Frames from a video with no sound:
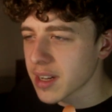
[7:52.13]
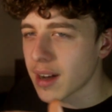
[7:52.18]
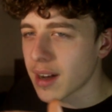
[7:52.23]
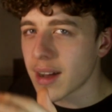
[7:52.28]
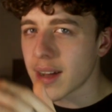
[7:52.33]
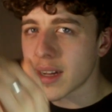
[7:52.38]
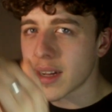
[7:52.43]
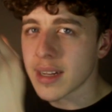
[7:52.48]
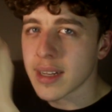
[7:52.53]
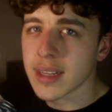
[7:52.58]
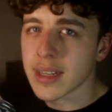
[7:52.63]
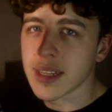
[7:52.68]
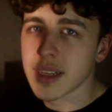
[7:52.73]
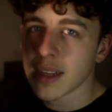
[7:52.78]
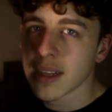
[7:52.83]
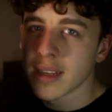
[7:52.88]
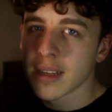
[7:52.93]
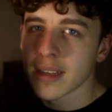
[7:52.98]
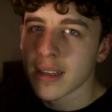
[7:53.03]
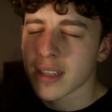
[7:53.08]
Carter.
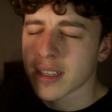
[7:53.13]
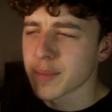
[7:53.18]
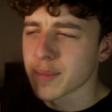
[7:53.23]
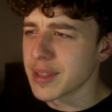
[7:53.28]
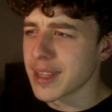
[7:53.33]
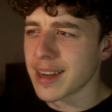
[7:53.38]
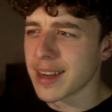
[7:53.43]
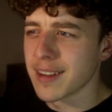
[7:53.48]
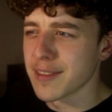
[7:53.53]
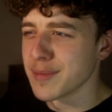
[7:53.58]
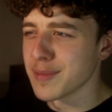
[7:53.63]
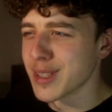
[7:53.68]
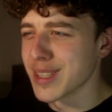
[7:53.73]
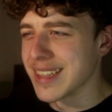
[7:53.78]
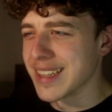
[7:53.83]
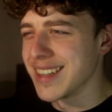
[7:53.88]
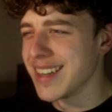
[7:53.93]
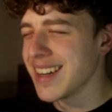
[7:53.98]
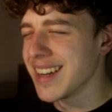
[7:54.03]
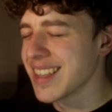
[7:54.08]
This hasn't been the life of
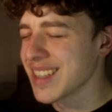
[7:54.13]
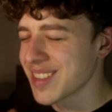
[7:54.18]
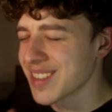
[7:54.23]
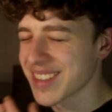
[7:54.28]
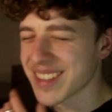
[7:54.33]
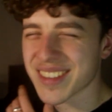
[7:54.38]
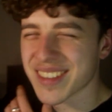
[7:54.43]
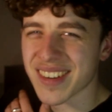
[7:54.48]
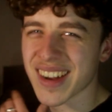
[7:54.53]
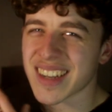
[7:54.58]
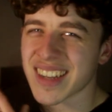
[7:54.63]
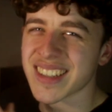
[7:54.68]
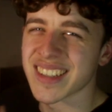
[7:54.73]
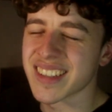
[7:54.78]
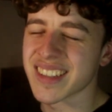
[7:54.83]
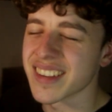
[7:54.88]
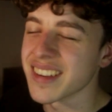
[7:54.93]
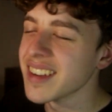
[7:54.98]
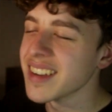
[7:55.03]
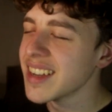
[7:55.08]
Mr. Carter. That's what I just
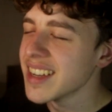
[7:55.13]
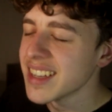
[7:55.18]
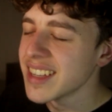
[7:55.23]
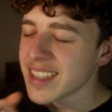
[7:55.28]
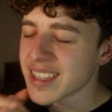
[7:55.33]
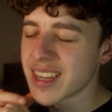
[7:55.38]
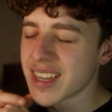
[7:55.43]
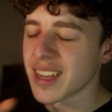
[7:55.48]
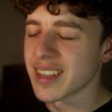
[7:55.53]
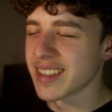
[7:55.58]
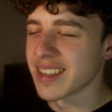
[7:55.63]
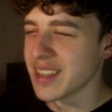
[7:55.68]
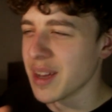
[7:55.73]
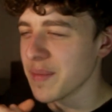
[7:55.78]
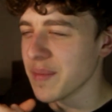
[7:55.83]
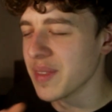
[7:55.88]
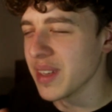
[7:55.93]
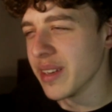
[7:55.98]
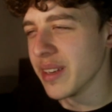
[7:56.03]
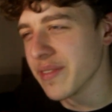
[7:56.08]
reacted to. So
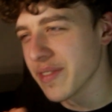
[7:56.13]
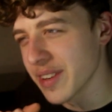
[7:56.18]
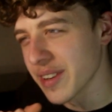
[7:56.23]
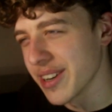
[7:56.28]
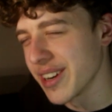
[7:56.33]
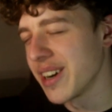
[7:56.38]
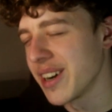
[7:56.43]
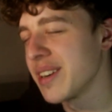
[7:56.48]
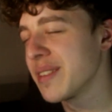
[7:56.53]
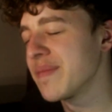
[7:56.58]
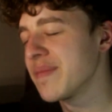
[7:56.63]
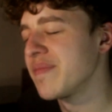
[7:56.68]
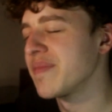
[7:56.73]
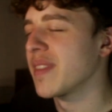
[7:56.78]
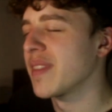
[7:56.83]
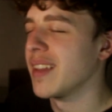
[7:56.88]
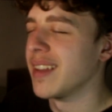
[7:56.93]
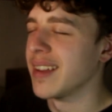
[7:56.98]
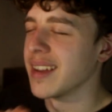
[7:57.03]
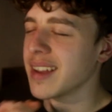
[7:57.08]
Something You Forgot.
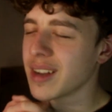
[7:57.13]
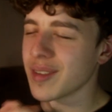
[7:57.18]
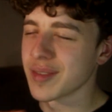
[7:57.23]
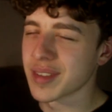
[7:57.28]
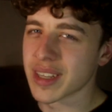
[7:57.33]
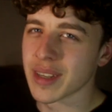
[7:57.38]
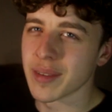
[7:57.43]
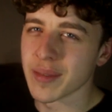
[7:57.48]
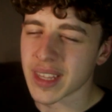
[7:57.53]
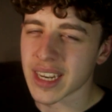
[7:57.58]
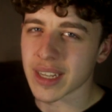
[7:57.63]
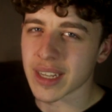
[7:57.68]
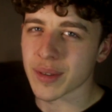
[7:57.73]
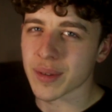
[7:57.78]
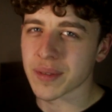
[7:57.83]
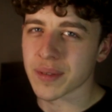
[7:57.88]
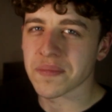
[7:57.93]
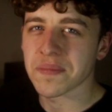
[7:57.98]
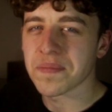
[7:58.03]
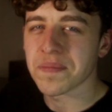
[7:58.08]
And I'll see you in the next
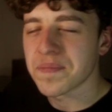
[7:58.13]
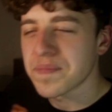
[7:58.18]
one.